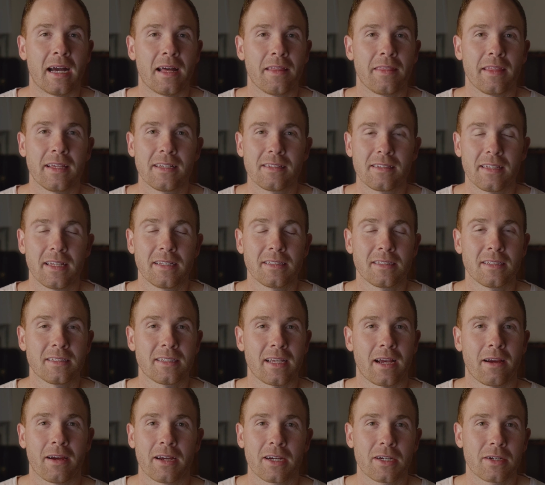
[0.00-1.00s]
these lenses
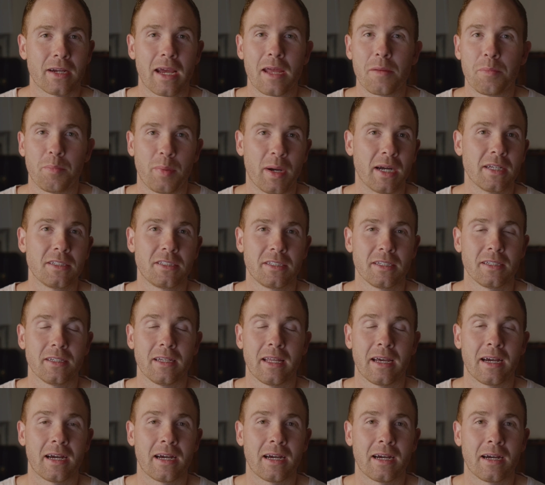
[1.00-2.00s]
are a great
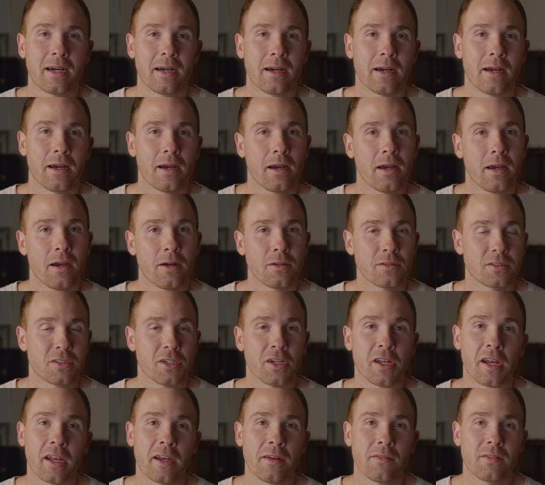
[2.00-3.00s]
budget
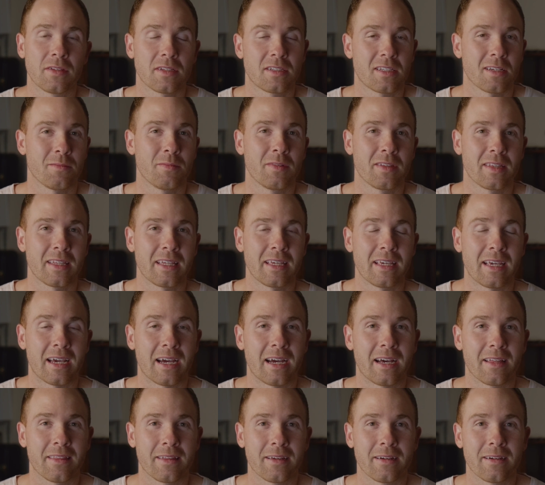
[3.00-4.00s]
alternative to some of the
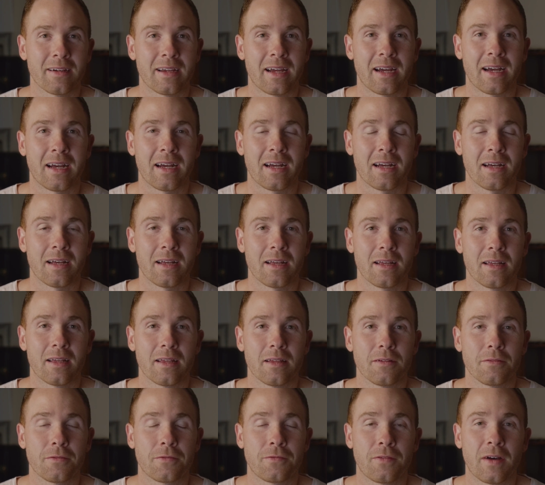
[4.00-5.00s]

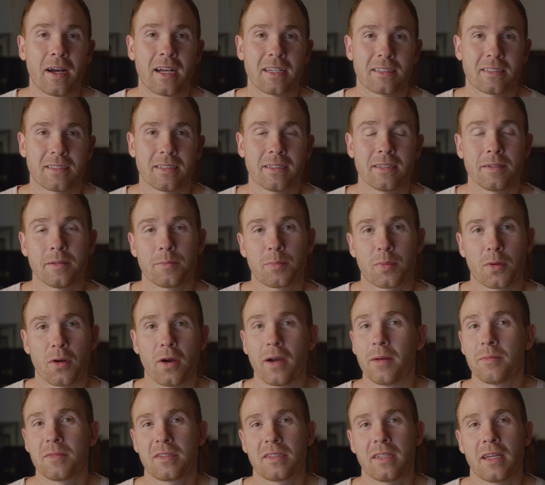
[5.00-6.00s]
other faster
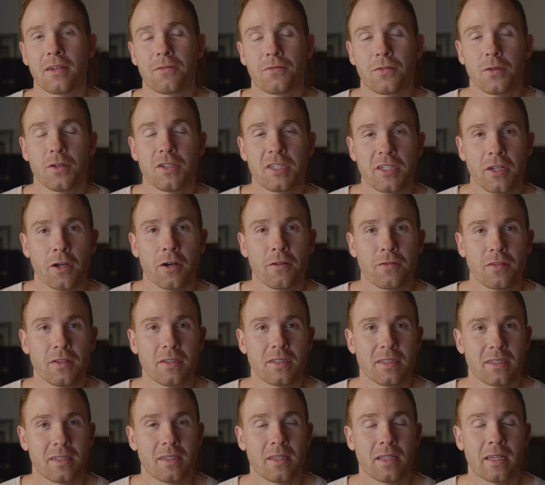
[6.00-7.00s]
primes that Fuji
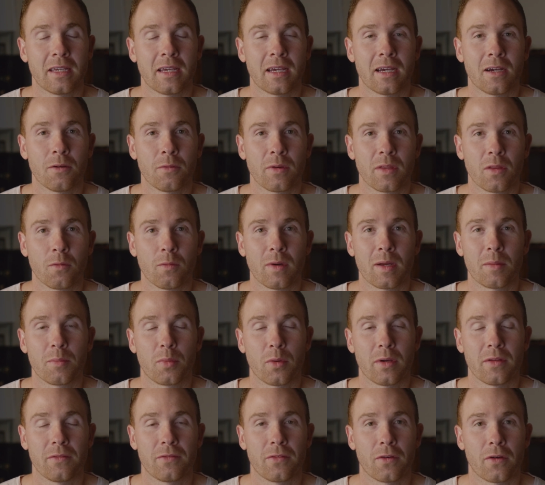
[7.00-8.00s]
offers with a
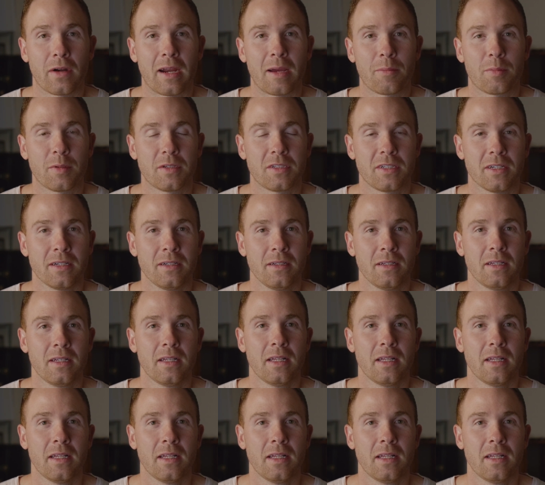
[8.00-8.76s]
1.4 aperture.